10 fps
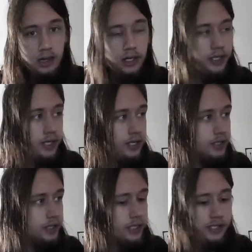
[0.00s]
Like,
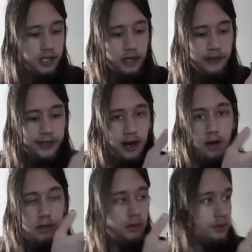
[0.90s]
it's not even the
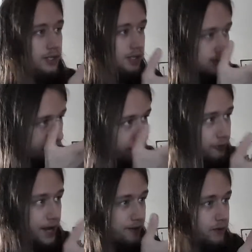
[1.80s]
alcohol, it's the
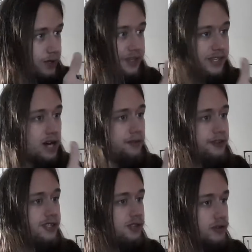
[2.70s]
flavor itself,
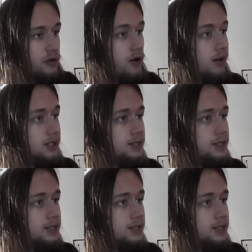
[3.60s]
it's strong.